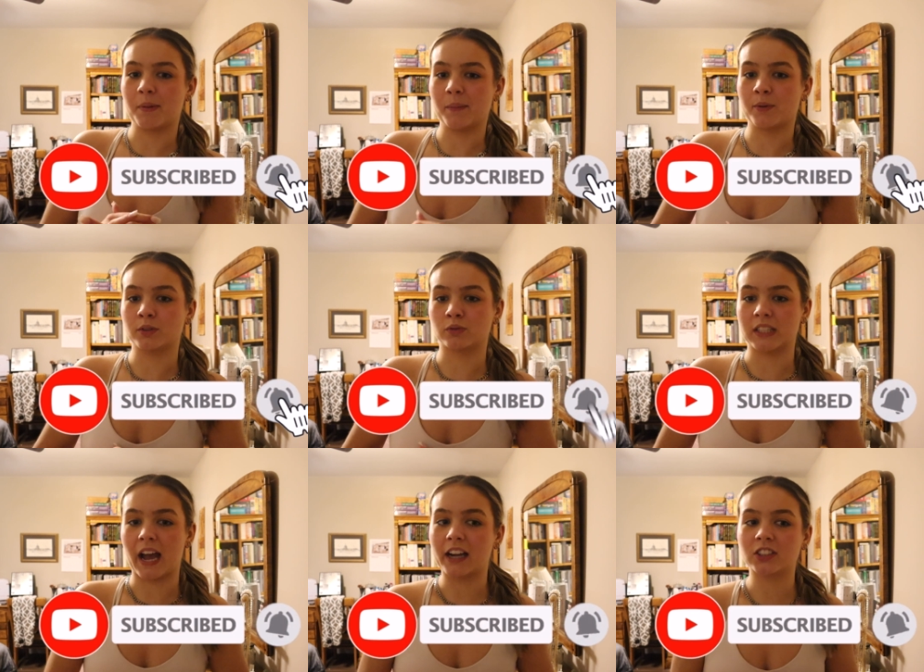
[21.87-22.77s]
people's
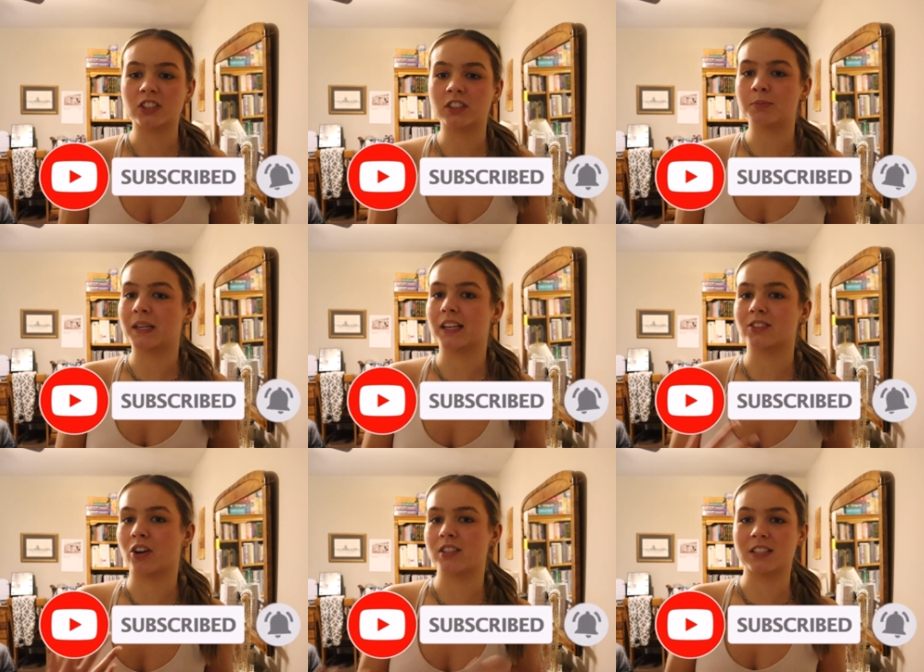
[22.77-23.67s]
reactions
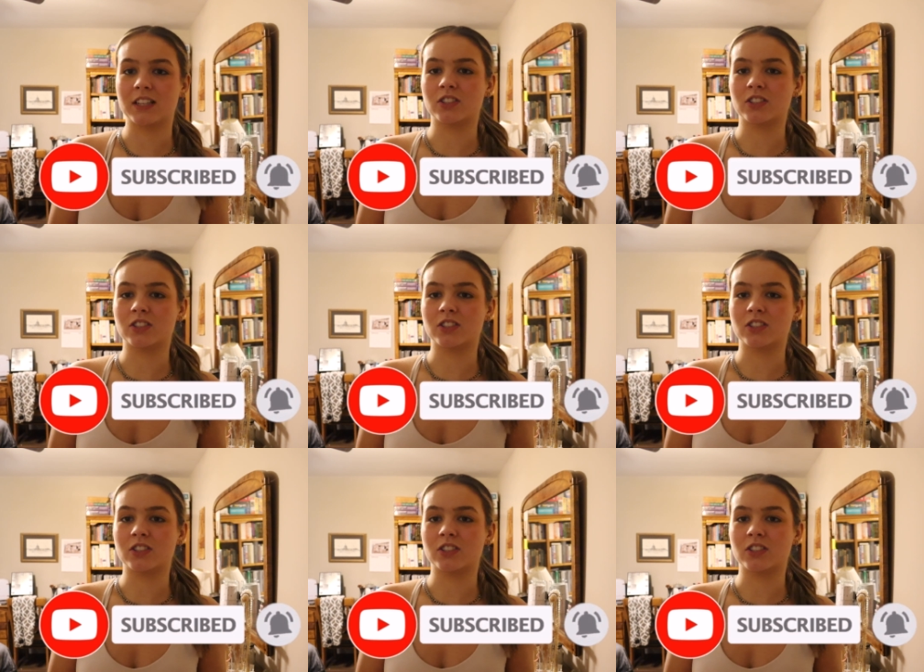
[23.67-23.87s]
because honestly, I